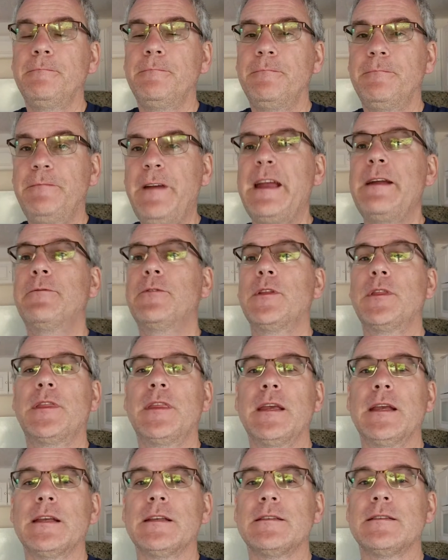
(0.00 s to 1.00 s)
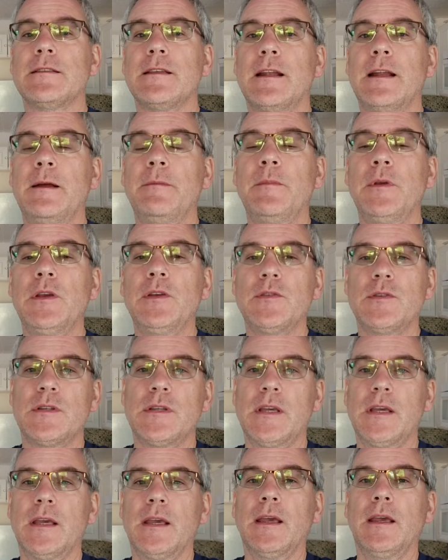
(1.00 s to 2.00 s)
favorite things that I'm
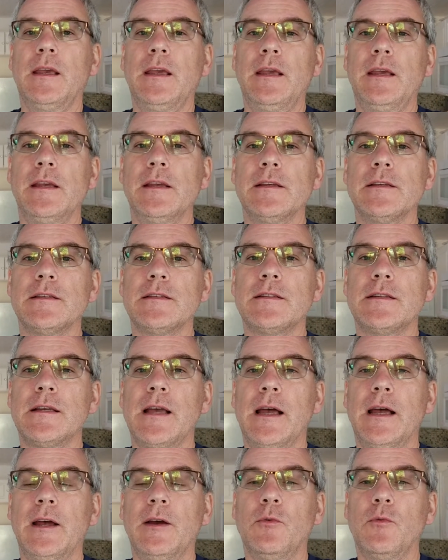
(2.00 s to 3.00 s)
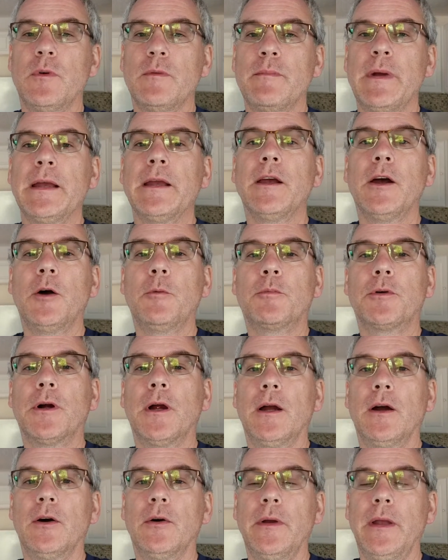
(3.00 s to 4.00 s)
using is with my
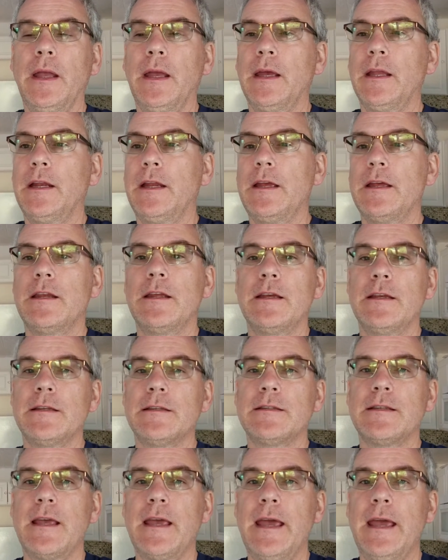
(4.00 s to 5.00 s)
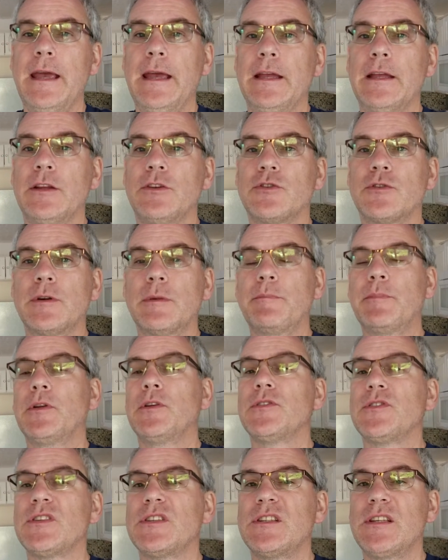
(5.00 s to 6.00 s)
GoPro, and it is a triple
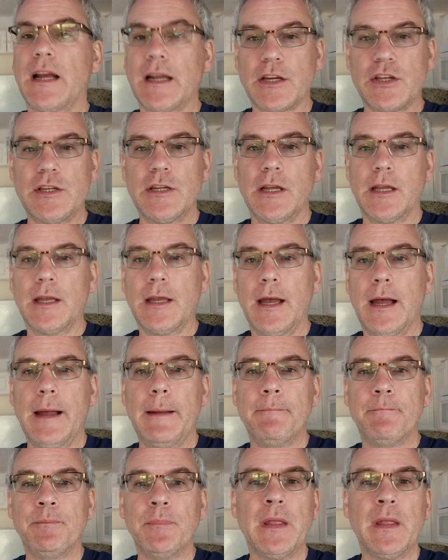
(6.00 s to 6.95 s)
suction cup.